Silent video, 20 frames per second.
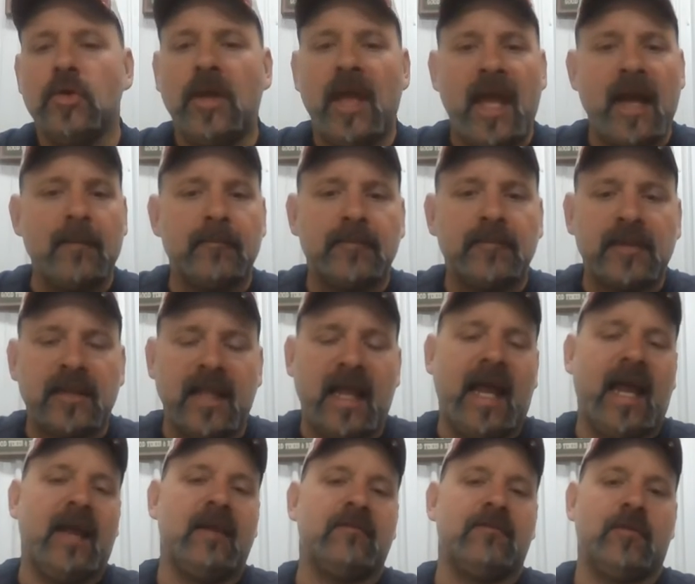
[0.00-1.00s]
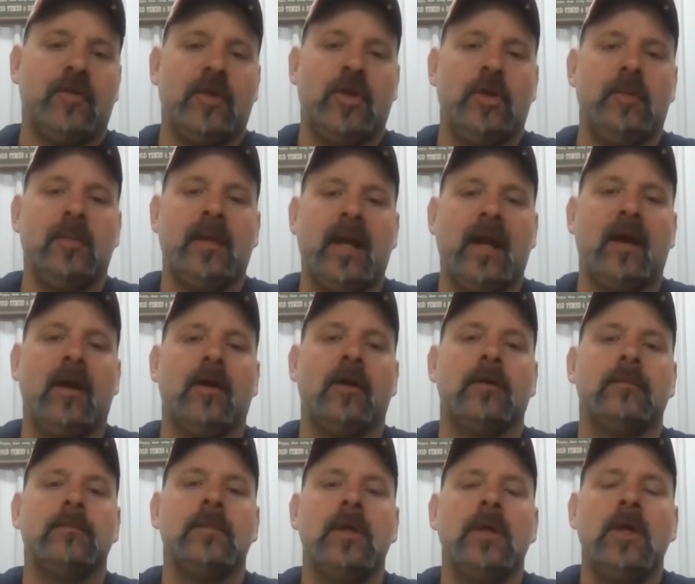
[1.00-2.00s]
You can't plan for human error.
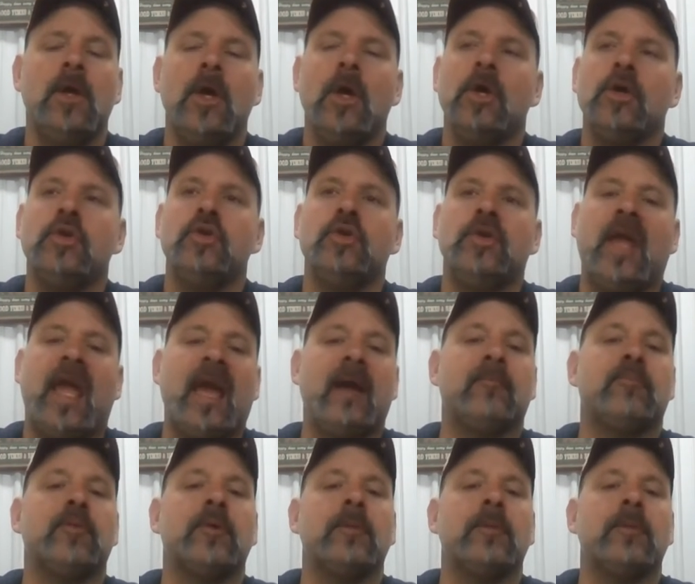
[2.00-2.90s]
You can't